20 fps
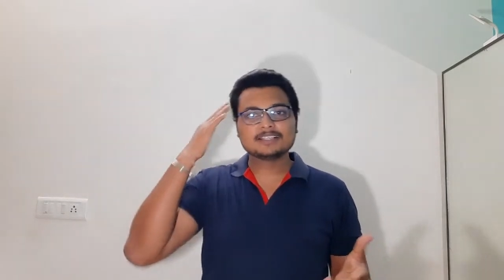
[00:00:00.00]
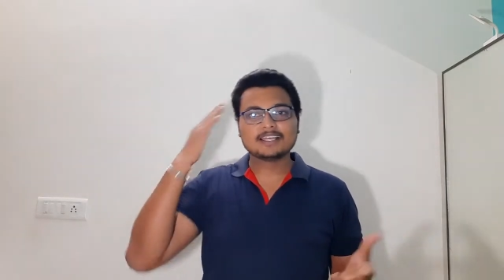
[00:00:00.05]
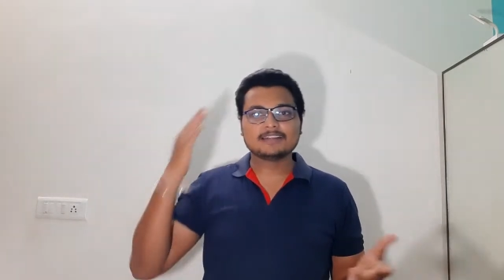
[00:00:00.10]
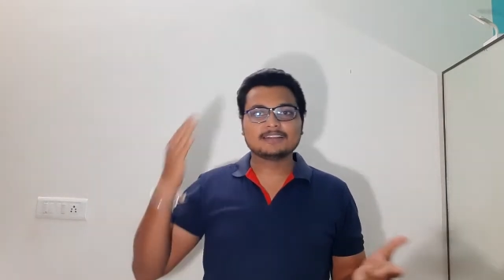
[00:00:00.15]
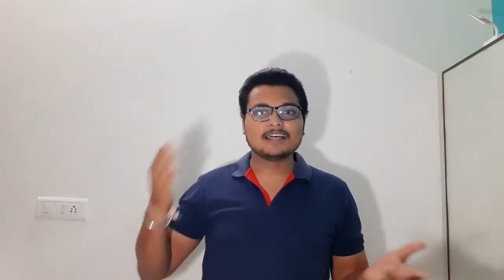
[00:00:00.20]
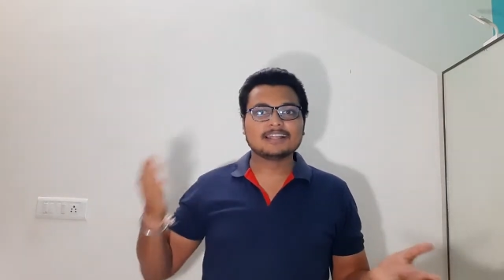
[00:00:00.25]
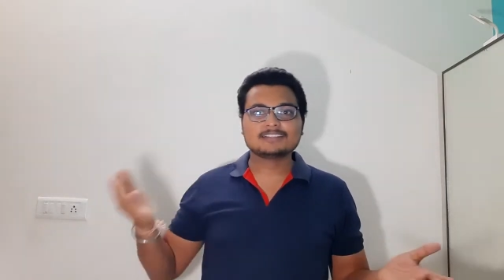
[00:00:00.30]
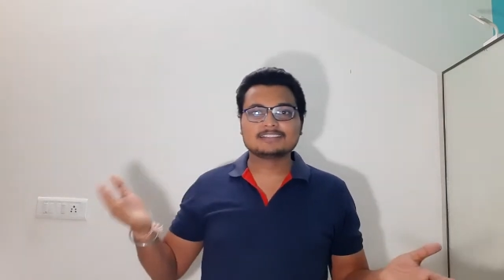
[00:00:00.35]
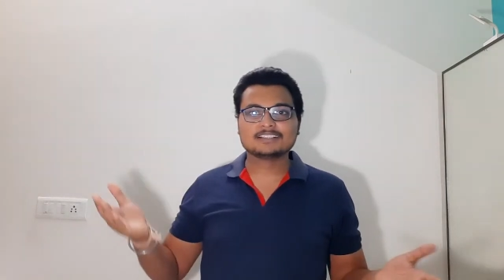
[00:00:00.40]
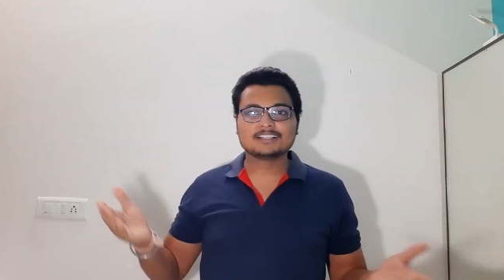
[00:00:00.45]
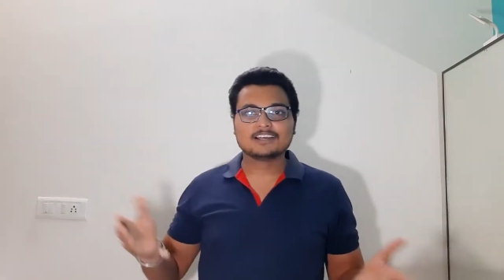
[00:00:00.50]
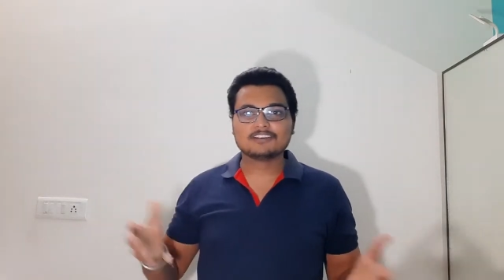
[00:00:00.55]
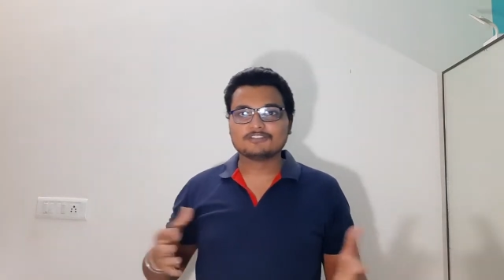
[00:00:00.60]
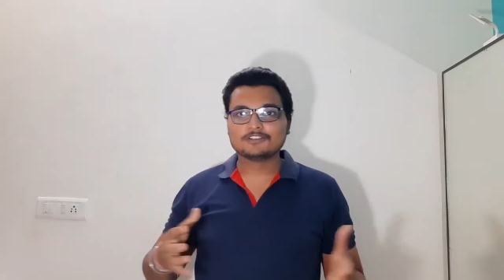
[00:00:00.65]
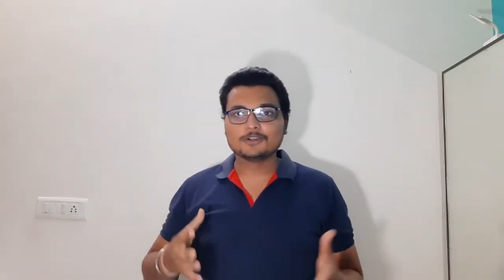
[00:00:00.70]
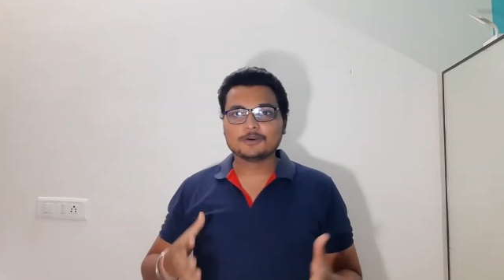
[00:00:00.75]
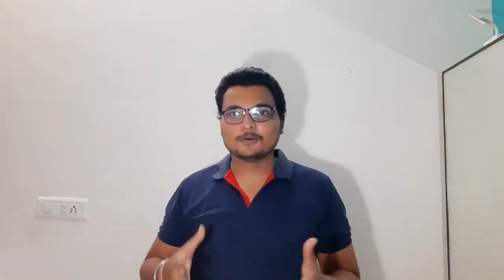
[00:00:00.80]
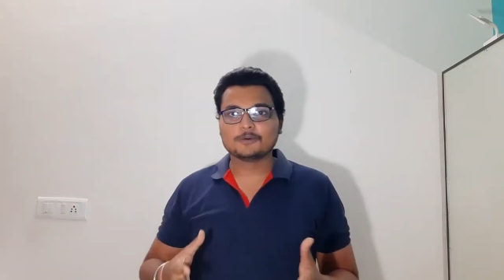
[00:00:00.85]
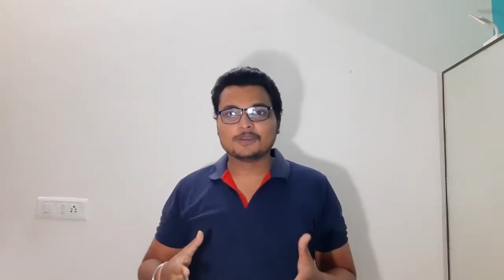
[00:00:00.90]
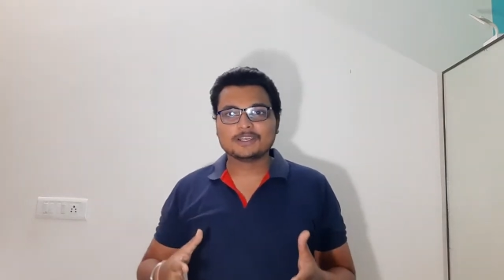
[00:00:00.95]
yeah, that's enough.
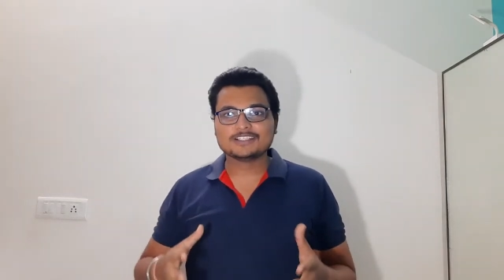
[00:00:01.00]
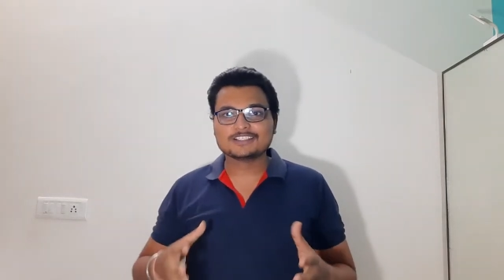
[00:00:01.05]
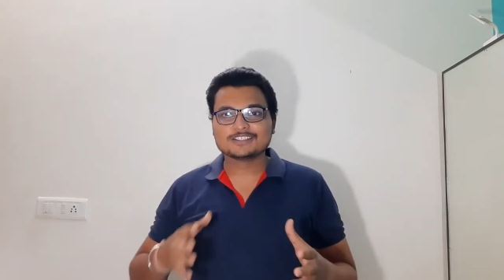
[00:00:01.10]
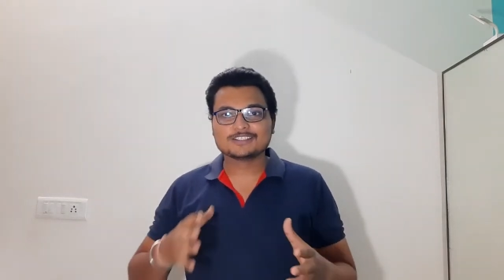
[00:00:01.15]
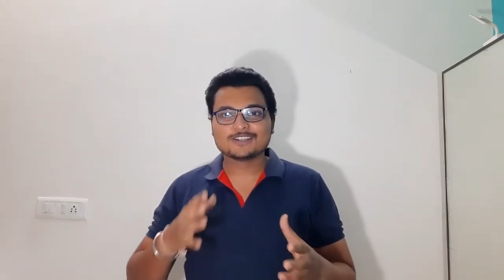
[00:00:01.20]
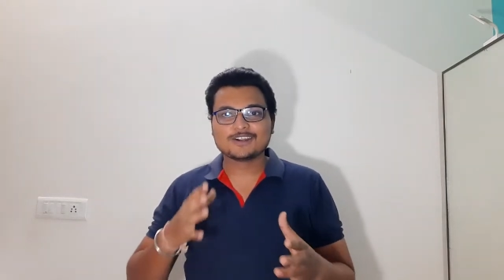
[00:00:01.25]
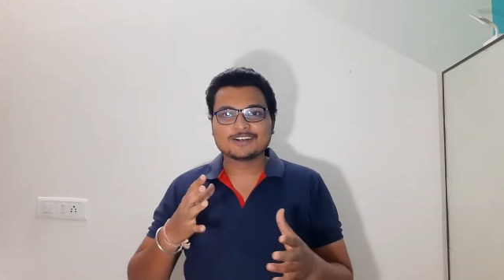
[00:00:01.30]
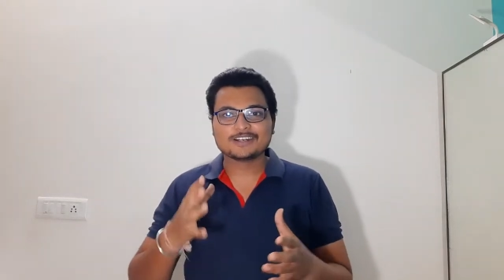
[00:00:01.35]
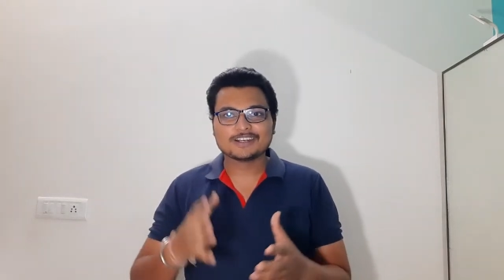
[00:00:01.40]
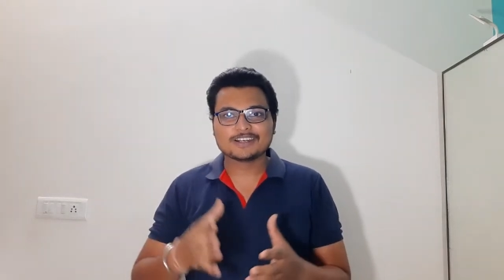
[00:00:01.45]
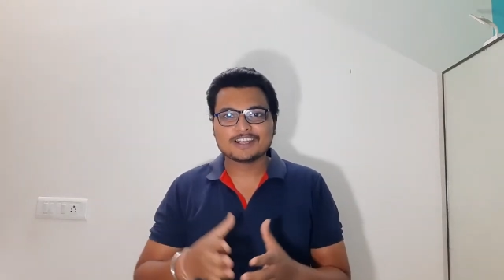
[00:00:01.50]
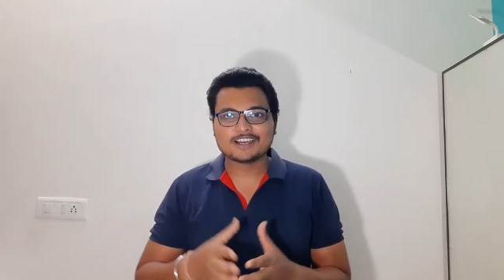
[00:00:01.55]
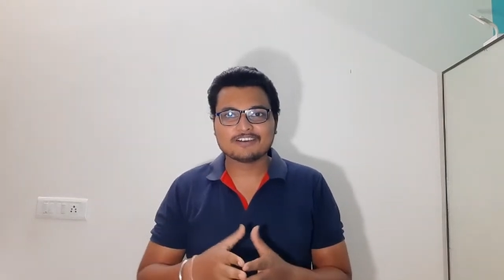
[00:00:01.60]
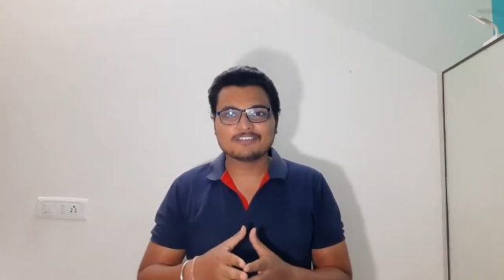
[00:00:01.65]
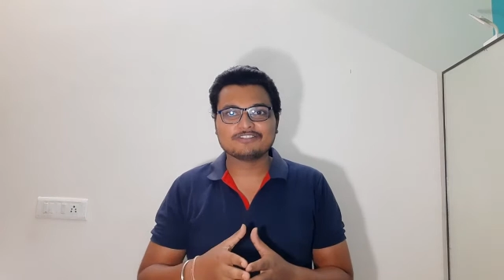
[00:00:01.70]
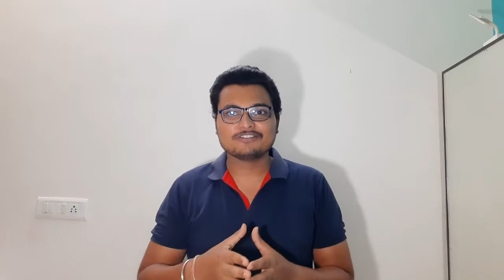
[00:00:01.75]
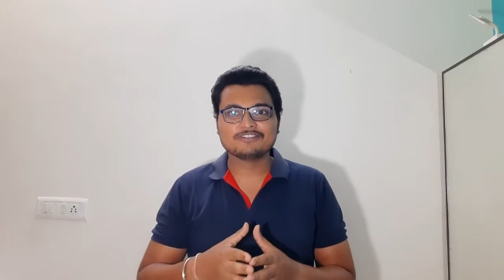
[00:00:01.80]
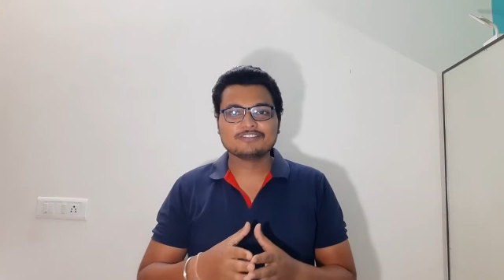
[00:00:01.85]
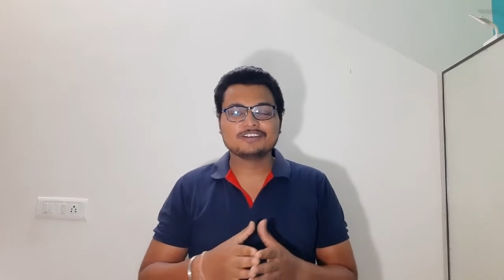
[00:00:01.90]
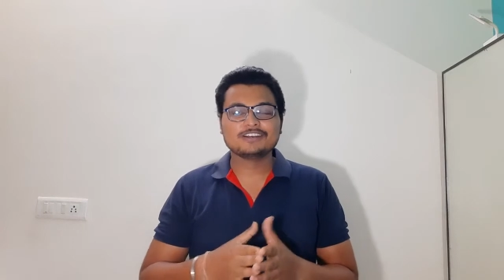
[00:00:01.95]
No, it's not
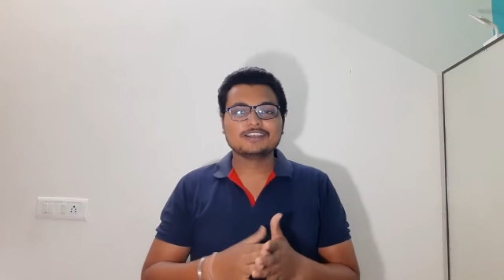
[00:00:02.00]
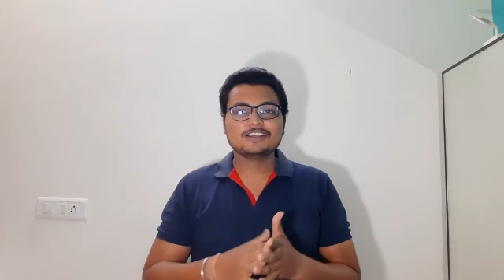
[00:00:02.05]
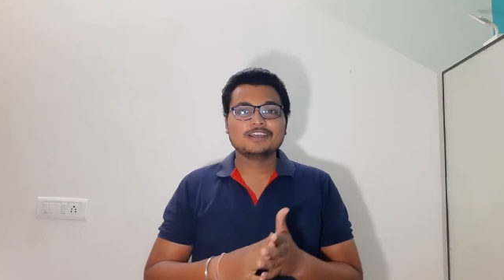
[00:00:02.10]
enough.